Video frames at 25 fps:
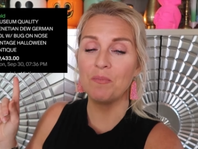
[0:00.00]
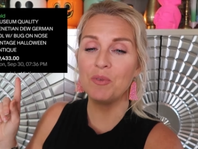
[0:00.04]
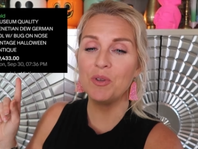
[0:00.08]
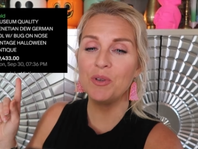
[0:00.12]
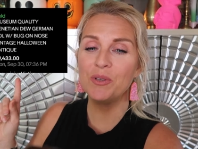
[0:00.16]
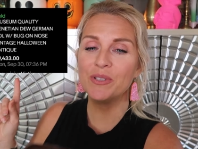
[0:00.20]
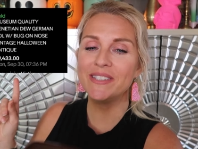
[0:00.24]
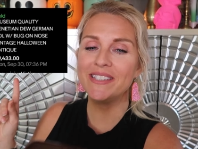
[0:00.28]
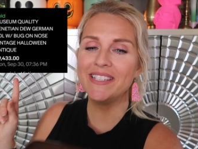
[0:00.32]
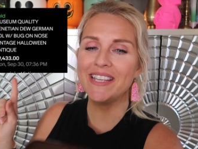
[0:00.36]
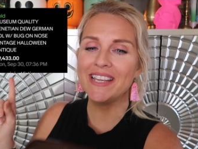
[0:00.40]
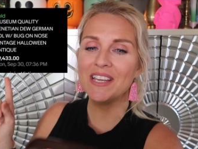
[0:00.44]

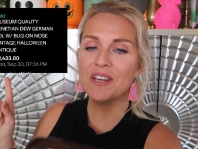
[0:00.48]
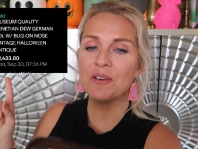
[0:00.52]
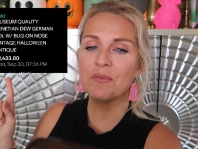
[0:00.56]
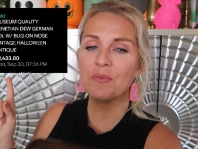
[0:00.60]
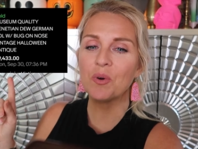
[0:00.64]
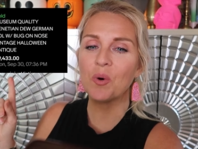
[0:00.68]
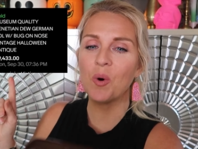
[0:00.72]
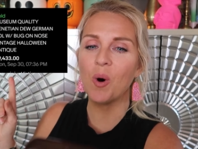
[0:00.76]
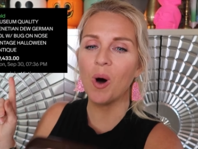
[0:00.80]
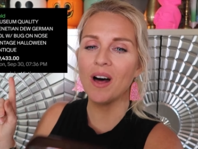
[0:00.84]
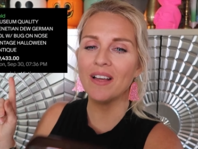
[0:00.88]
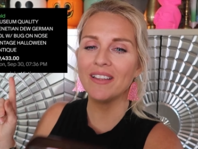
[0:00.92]

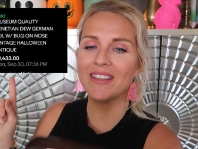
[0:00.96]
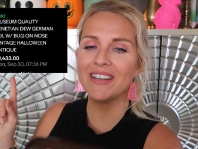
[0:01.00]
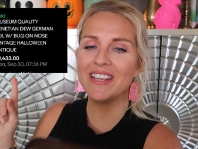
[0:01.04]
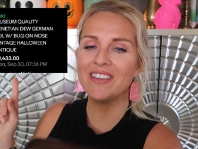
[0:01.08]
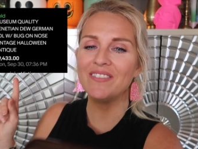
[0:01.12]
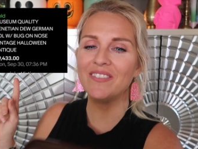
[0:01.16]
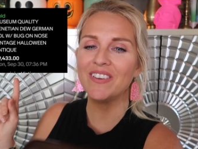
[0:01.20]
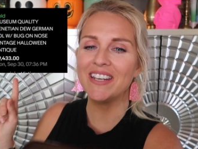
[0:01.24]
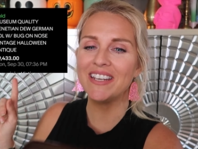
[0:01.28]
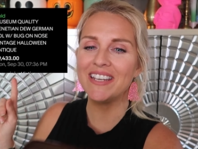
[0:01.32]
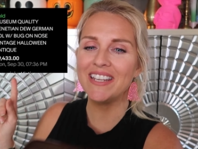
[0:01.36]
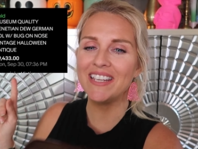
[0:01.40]
Museum
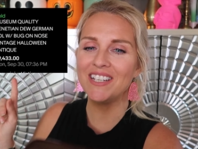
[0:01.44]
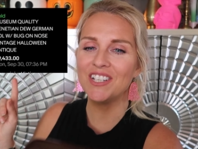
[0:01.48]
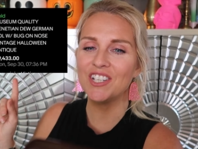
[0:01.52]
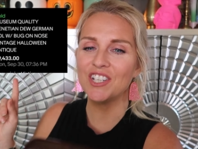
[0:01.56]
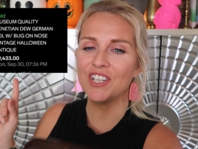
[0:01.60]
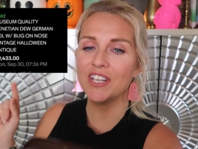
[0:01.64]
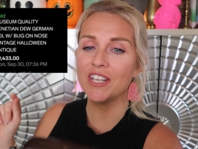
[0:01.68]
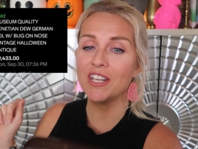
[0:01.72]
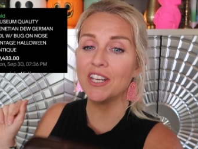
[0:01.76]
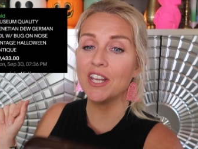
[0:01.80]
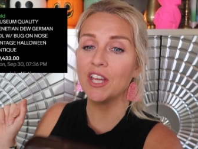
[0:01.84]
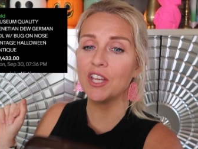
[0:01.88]
quality
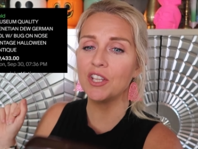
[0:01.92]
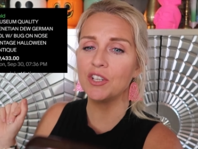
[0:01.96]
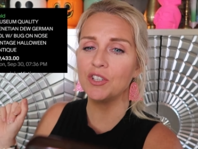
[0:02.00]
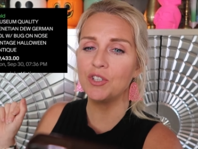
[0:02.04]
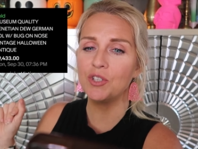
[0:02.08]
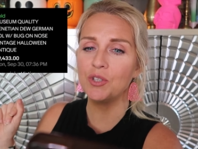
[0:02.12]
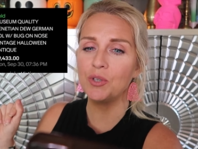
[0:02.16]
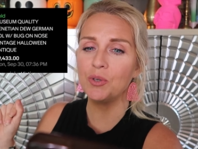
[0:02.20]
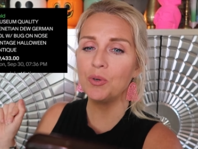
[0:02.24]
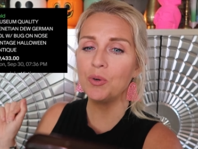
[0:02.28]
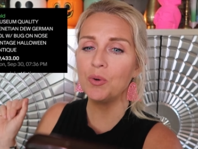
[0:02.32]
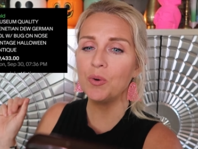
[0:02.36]
Venetian
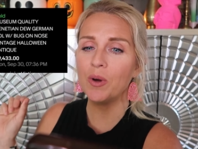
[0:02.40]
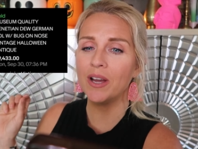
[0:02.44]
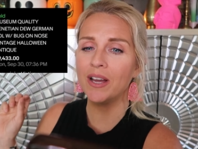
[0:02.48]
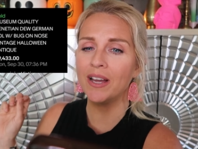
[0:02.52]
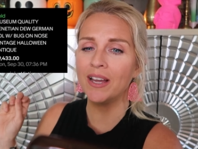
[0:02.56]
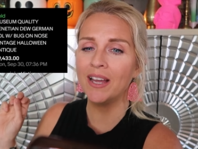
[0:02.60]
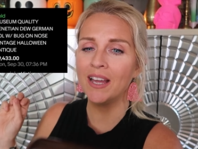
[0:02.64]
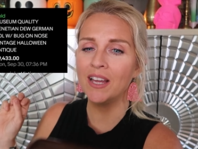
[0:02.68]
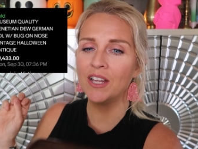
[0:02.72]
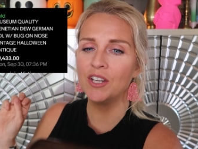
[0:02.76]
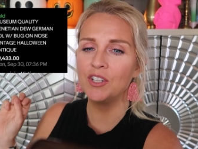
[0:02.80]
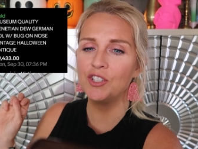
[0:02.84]
do
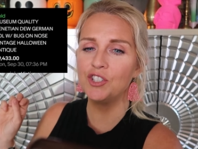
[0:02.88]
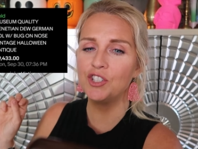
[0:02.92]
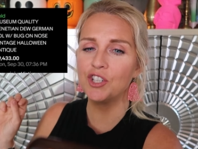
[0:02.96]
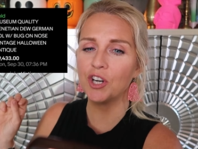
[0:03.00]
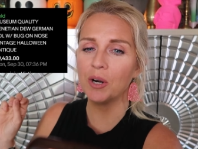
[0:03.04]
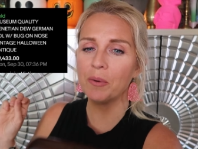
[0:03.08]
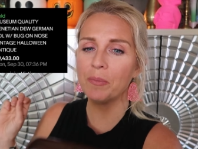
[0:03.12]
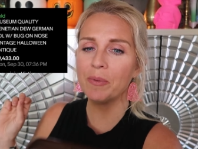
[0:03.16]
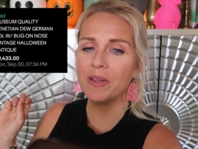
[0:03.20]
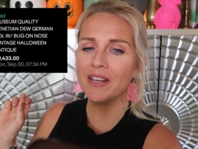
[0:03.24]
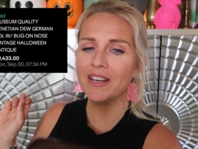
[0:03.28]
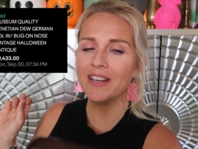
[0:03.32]

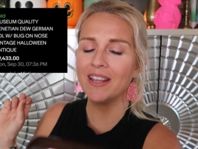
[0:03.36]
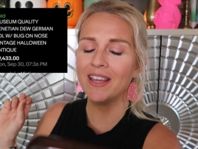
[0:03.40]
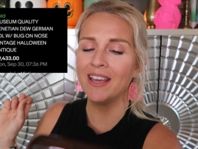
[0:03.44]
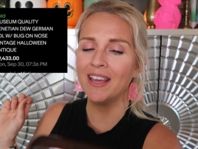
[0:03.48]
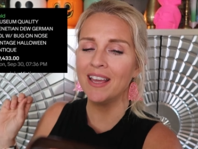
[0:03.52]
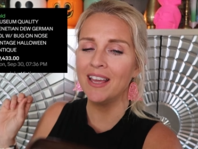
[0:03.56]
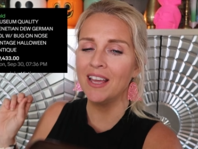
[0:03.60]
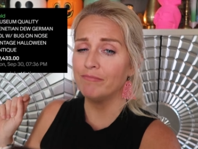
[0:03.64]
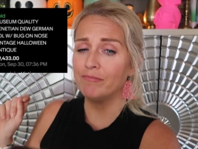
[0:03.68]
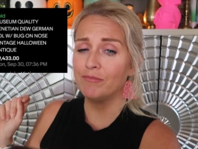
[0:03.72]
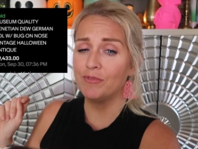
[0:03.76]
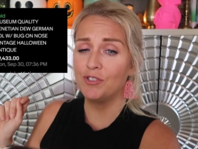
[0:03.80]
German
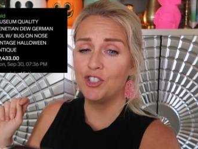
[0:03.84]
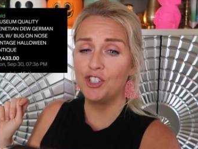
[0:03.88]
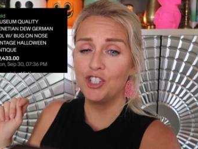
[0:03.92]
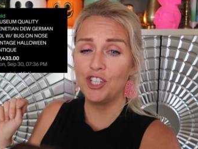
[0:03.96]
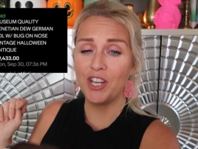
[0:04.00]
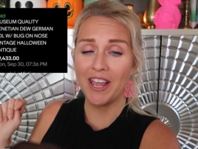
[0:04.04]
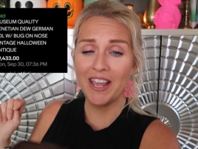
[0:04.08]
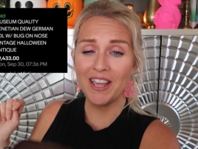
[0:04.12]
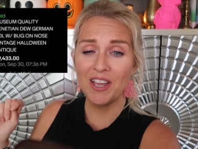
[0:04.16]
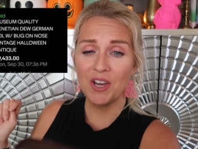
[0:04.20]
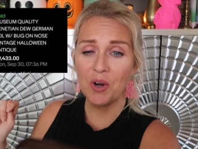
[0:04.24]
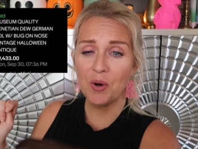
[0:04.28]

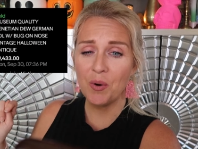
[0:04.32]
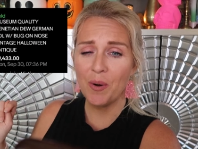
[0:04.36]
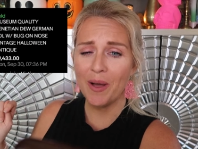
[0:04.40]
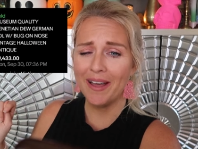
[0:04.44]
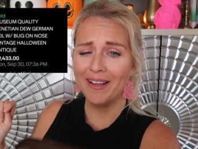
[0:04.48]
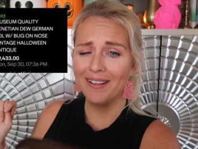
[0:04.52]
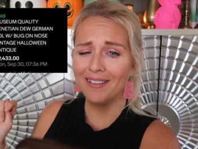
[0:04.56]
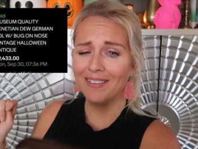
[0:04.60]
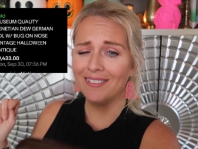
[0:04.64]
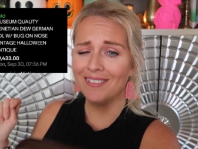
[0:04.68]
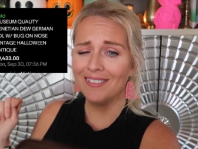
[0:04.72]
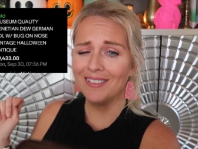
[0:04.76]
J O
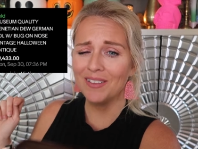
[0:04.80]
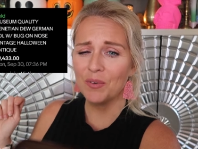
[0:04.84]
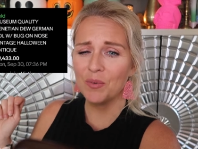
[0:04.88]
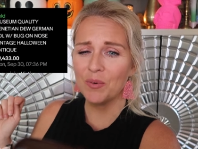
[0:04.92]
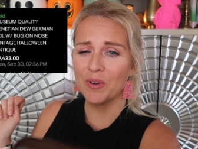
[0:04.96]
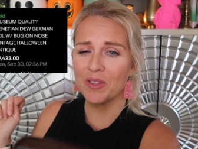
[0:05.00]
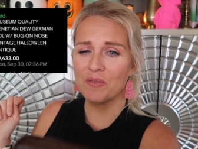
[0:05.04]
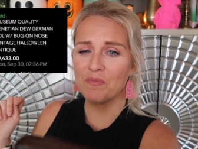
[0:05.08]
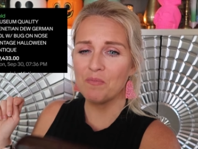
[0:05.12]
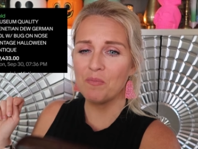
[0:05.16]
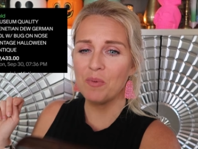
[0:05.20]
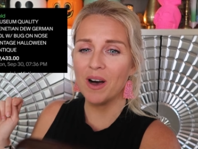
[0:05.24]
L
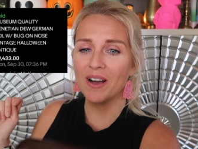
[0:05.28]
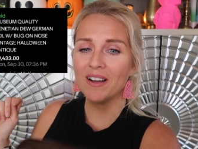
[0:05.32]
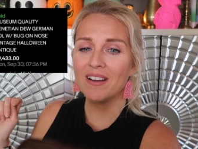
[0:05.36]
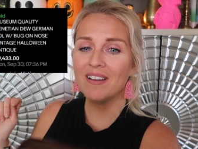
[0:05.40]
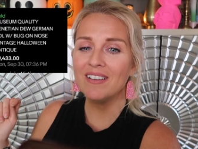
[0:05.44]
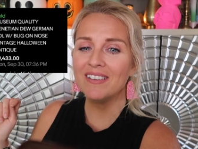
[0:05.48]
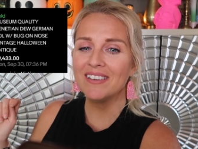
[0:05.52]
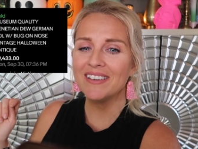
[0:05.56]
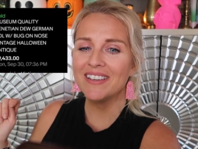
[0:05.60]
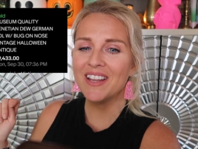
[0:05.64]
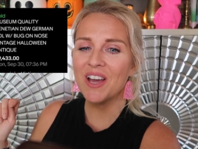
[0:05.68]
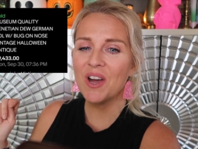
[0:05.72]
with bug
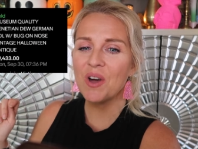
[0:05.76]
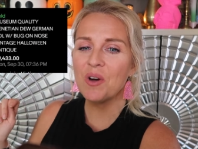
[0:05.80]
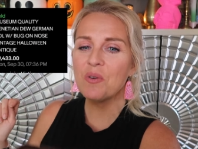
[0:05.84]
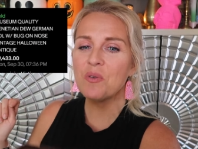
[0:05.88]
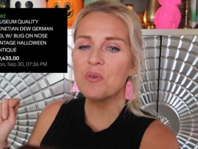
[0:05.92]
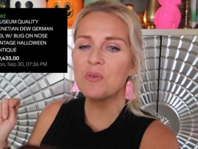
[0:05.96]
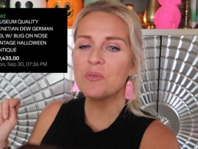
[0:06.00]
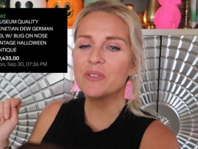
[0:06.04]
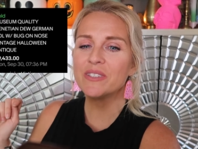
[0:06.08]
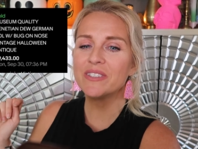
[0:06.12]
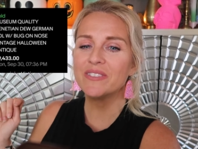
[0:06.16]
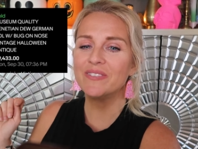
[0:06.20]
on
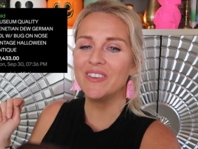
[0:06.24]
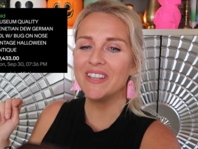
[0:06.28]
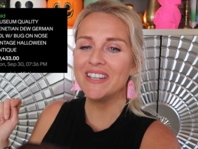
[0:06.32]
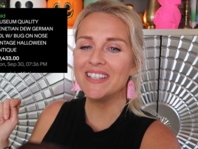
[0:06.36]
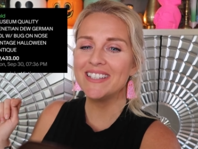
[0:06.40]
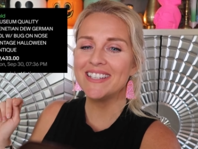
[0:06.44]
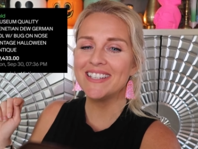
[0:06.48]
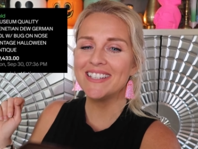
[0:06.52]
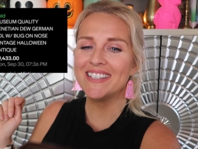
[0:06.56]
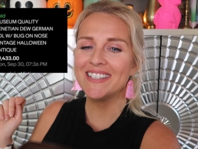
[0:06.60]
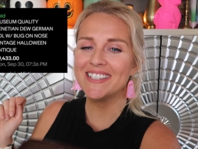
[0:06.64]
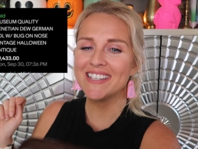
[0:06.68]
nose
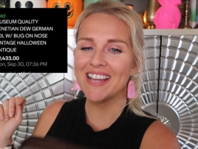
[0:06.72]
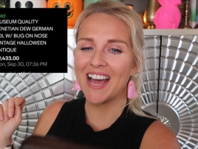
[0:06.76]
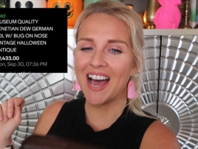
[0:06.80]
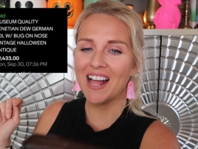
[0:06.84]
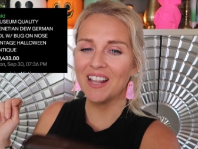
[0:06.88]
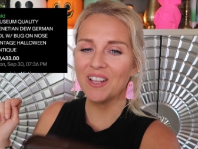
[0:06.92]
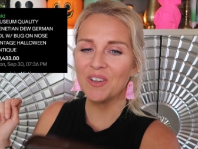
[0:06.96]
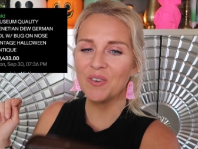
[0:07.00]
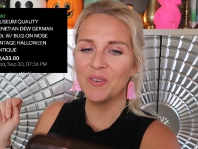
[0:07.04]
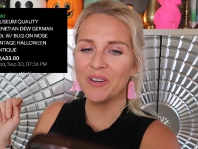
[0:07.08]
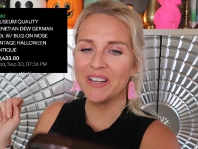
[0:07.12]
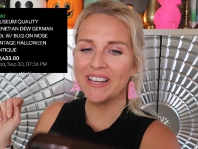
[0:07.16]
vintage
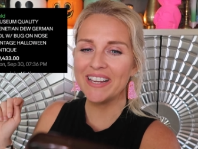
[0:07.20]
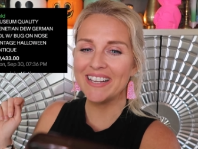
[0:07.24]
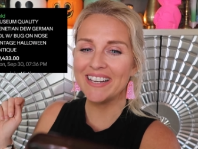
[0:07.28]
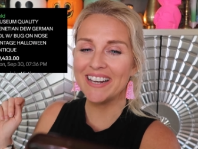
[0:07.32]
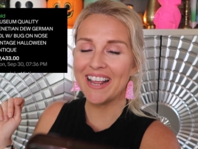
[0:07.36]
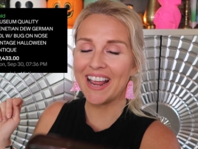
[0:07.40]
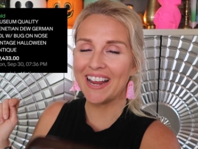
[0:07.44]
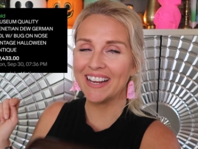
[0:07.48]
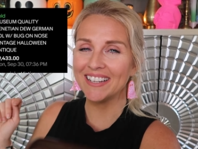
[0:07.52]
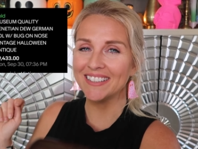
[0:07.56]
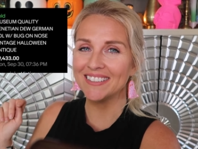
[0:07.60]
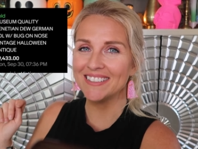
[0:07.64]

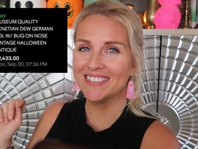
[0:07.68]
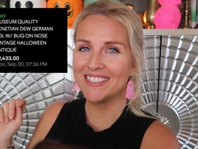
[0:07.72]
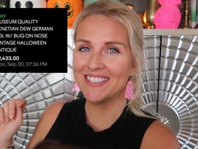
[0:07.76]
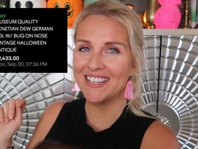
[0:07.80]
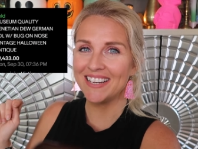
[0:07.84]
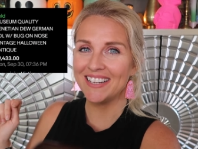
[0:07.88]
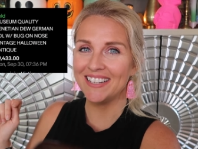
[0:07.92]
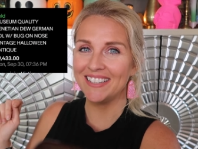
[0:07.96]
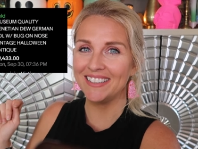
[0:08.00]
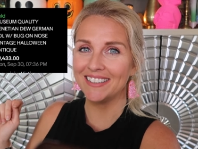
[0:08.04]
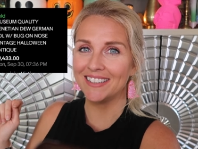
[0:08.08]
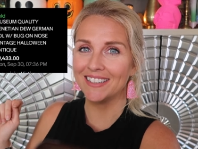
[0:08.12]
Halloween
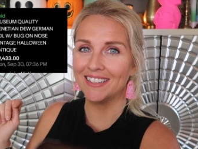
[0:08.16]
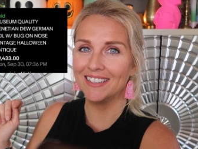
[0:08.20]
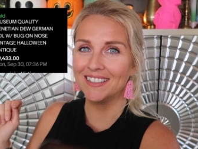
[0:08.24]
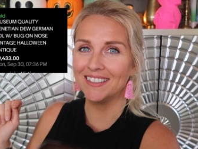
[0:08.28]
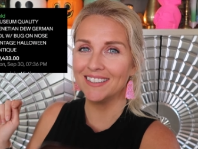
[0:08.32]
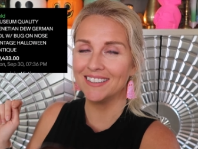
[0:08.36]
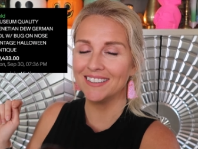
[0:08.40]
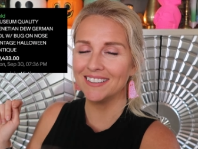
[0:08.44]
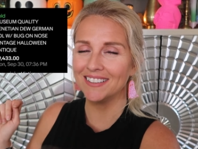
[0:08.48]
antique.